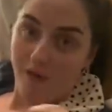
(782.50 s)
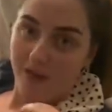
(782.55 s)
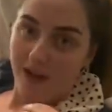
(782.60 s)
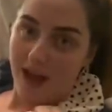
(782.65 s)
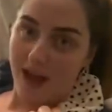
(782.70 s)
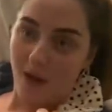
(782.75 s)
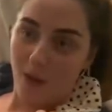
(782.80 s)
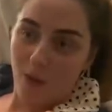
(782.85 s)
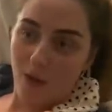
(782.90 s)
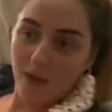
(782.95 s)
an
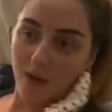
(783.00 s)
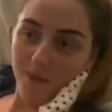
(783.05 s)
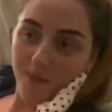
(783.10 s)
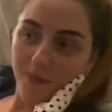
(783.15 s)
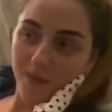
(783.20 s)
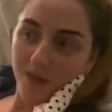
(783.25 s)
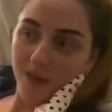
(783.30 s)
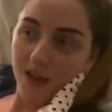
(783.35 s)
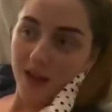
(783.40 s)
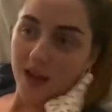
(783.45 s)
hour
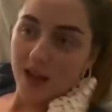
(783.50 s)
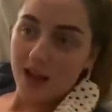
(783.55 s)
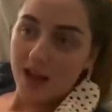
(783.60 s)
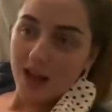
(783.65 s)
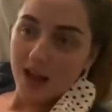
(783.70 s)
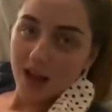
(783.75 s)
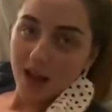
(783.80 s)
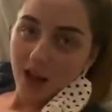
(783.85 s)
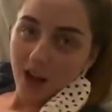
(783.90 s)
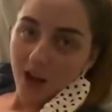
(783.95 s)

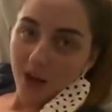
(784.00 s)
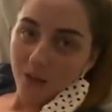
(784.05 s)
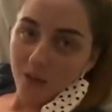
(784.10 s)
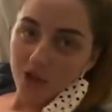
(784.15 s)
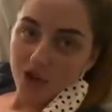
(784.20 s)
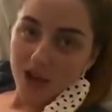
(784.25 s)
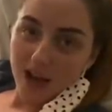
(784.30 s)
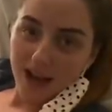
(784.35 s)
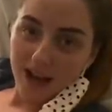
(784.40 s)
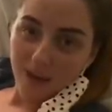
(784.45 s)
and
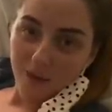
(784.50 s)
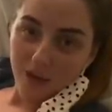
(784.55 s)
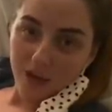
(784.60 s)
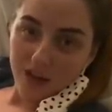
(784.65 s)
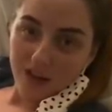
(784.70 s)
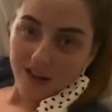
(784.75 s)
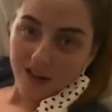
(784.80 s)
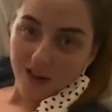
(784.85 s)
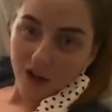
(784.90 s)
check everything's